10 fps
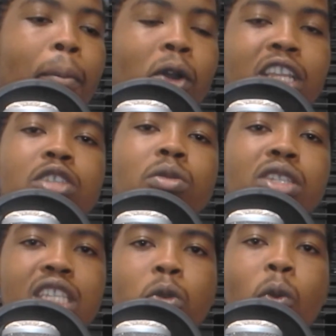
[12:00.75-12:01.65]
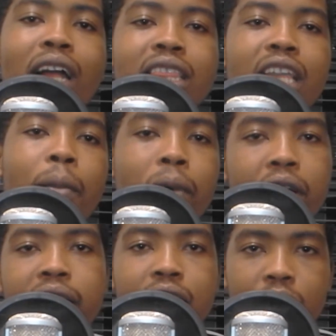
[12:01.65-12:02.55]
police will see one thing
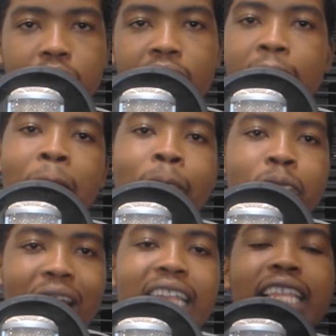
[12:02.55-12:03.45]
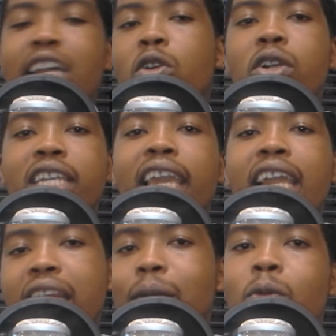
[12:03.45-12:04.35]
burning, okay, and they don't
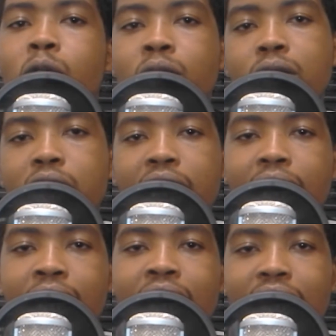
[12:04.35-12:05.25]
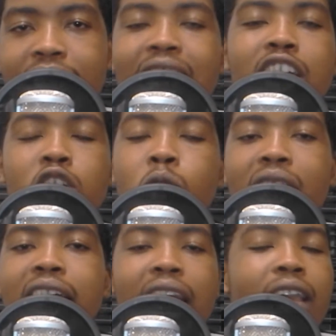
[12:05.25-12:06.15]
care anymore, okay. They are shooting
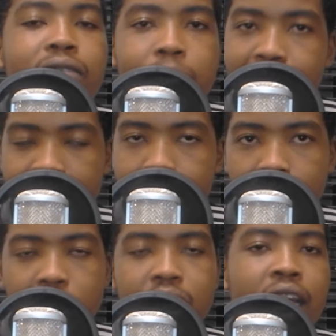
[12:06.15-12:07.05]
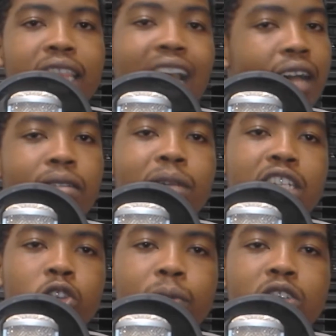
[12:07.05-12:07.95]
at everybody, because the
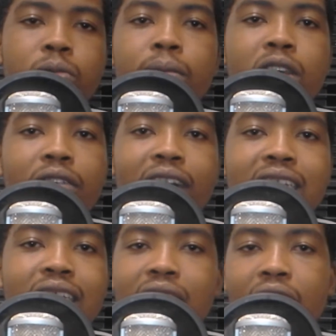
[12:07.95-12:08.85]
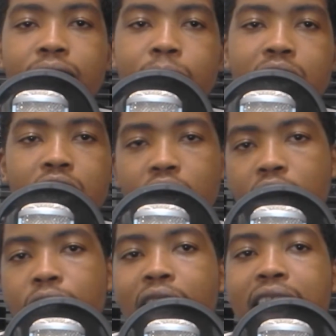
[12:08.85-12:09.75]
government. You must remember, you're fighting the government. You're
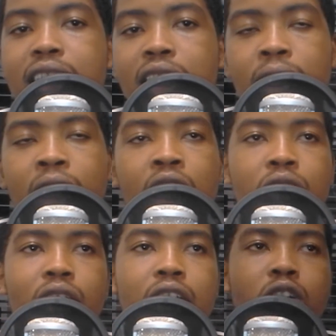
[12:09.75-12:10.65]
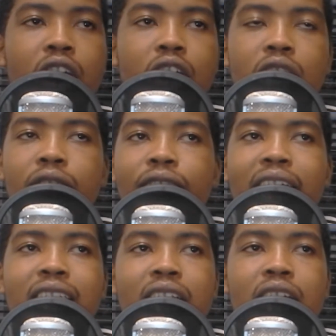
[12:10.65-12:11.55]
not fighting. You're not
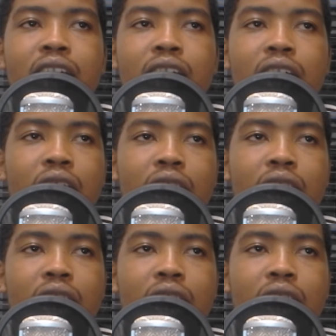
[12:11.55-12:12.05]
fighting.